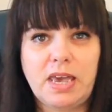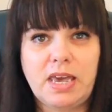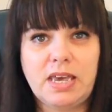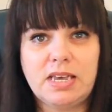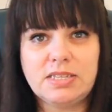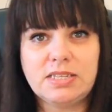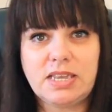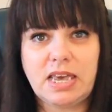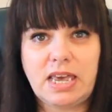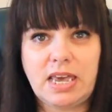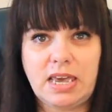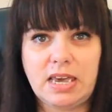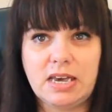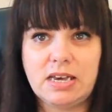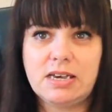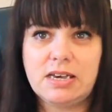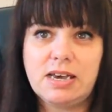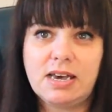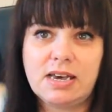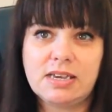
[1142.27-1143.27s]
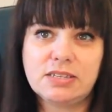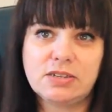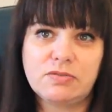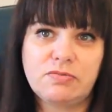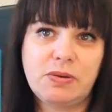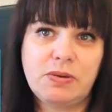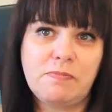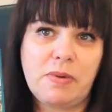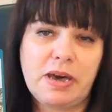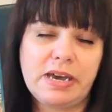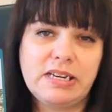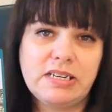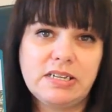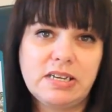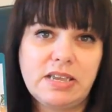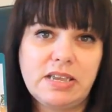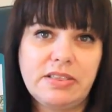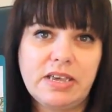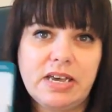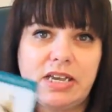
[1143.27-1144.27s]
is here as a
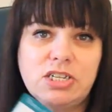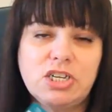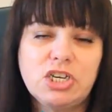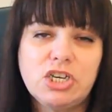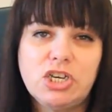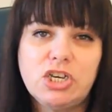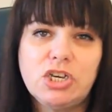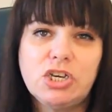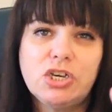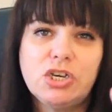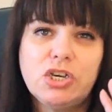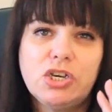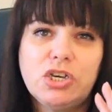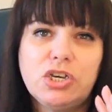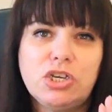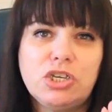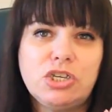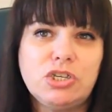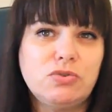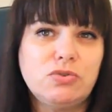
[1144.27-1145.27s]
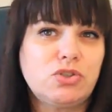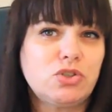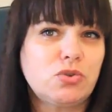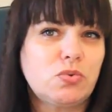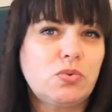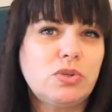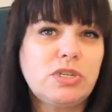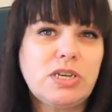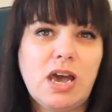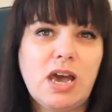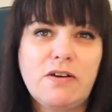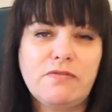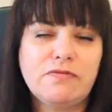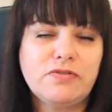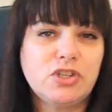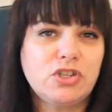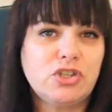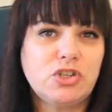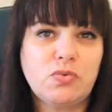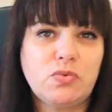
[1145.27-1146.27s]
reminder that you don't have
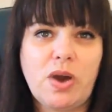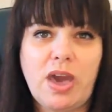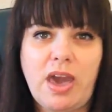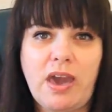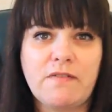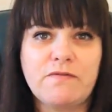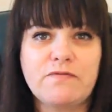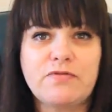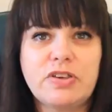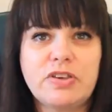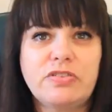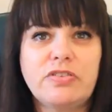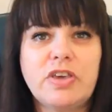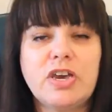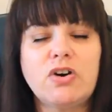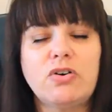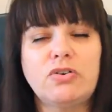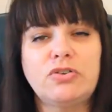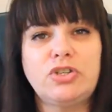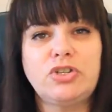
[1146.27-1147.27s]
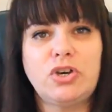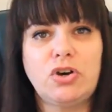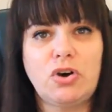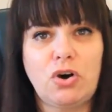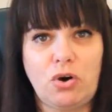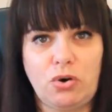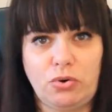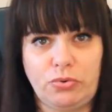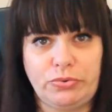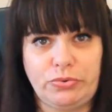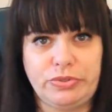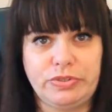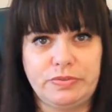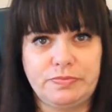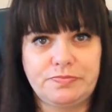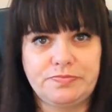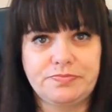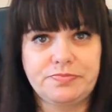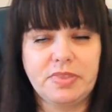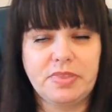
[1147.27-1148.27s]
to do everything on your own.
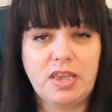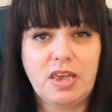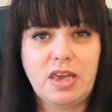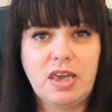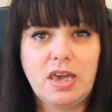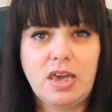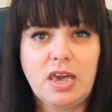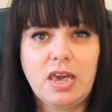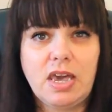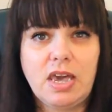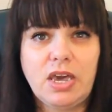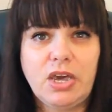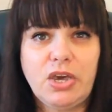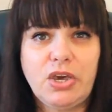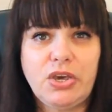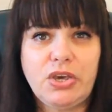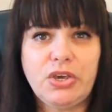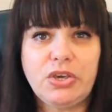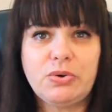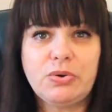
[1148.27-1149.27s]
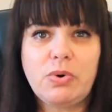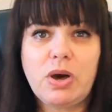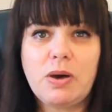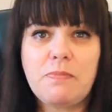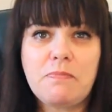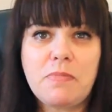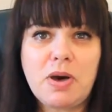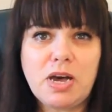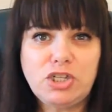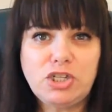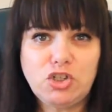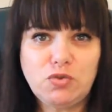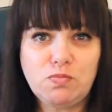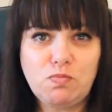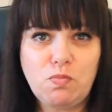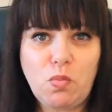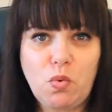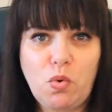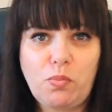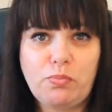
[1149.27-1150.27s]
You are much
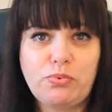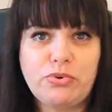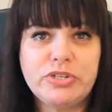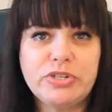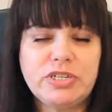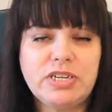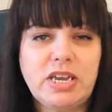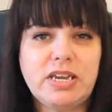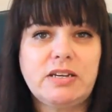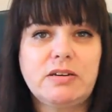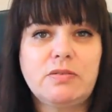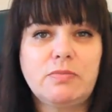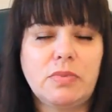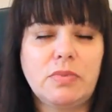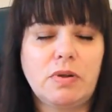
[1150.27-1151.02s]
more productive